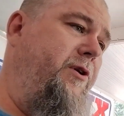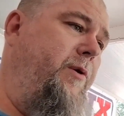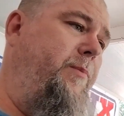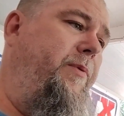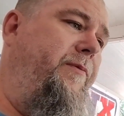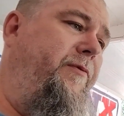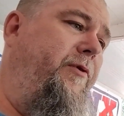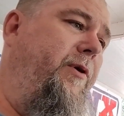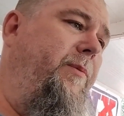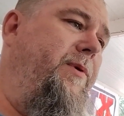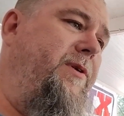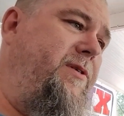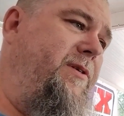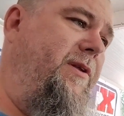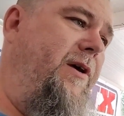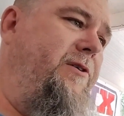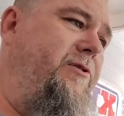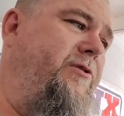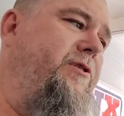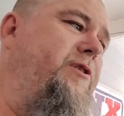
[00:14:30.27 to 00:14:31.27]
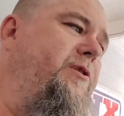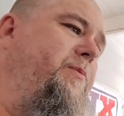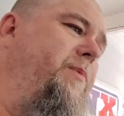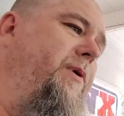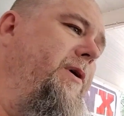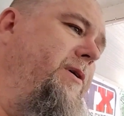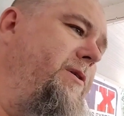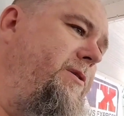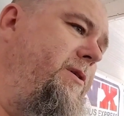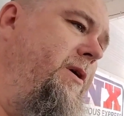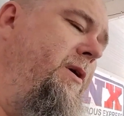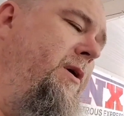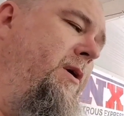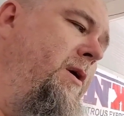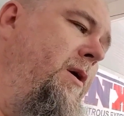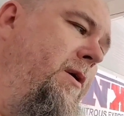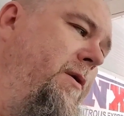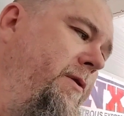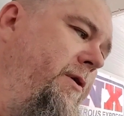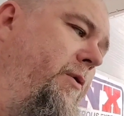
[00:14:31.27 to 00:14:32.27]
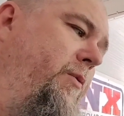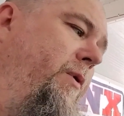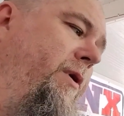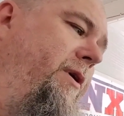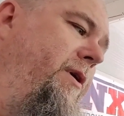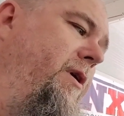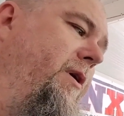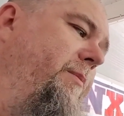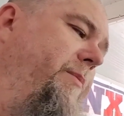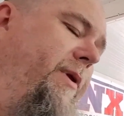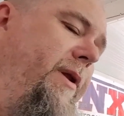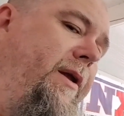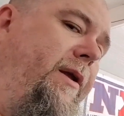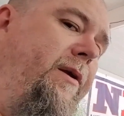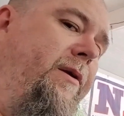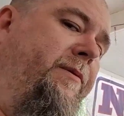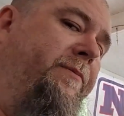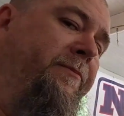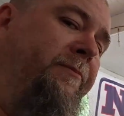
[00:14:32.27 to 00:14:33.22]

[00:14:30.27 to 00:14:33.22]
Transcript: Performance and Nitrous Express, they're one company,